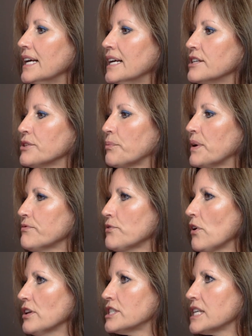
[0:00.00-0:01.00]
So we've
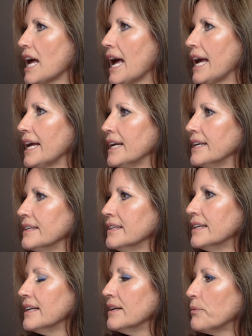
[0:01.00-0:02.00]
got a
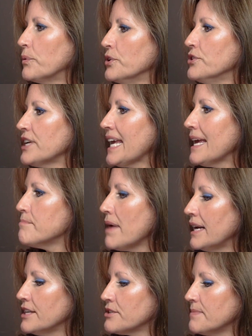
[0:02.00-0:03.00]
wound care
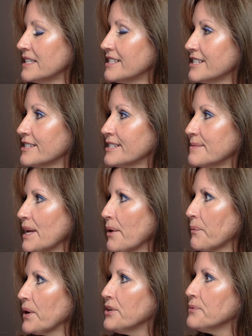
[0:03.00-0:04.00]
management system. Now,
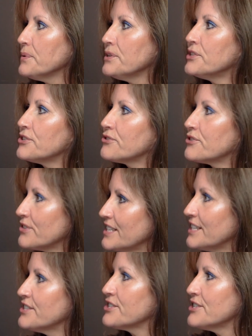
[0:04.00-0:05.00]
where you would
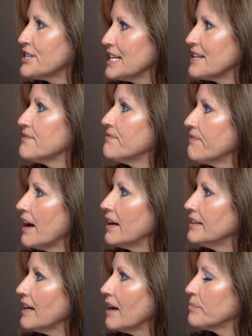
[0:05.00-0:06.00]
traditionally
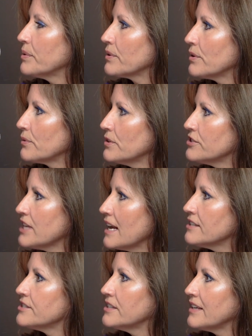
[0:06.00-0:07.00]
find hypochlorous
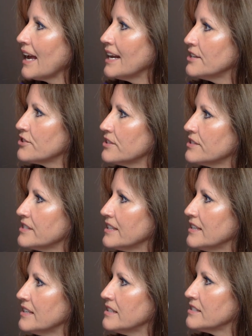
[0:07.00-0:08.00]
acid agents
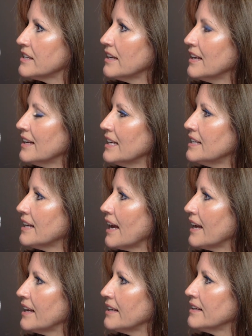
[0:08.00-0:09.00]
is in
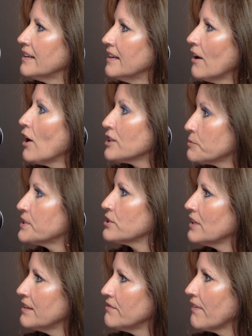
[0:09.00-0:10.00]
a
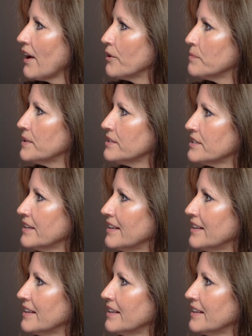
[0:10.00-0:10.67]
hospital environment.